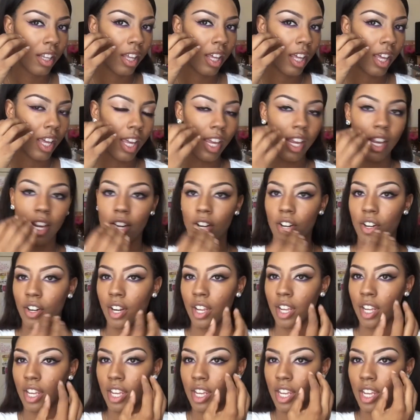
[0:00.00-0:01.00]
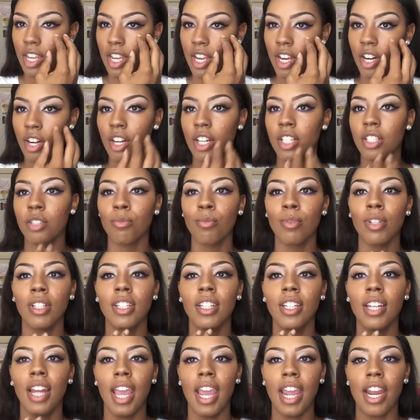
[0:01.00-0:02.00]
here, and here. It's
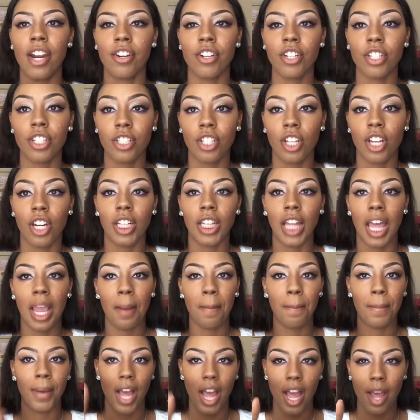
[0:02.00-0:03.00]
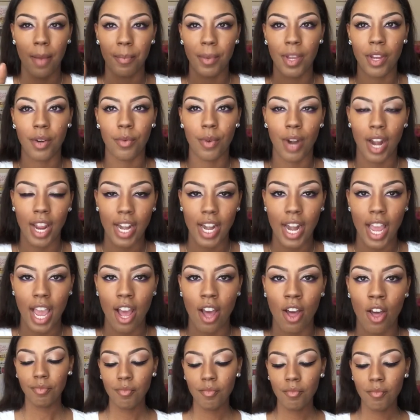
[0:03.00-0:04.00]
really the areas that are like popping right
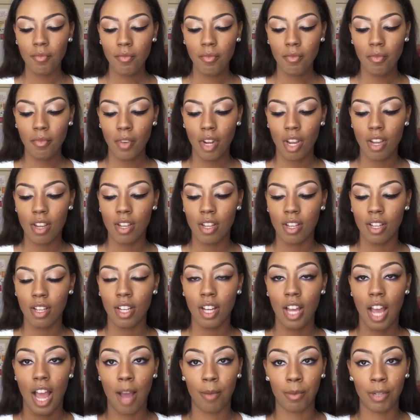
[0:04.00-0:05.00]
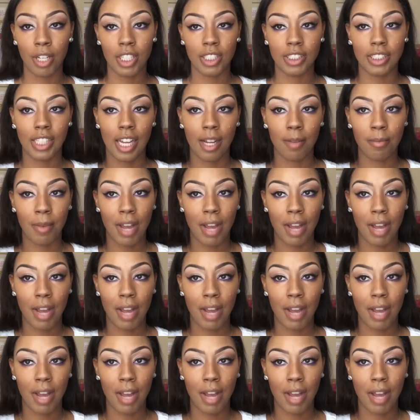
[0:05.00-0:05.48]
now. I'm gonna take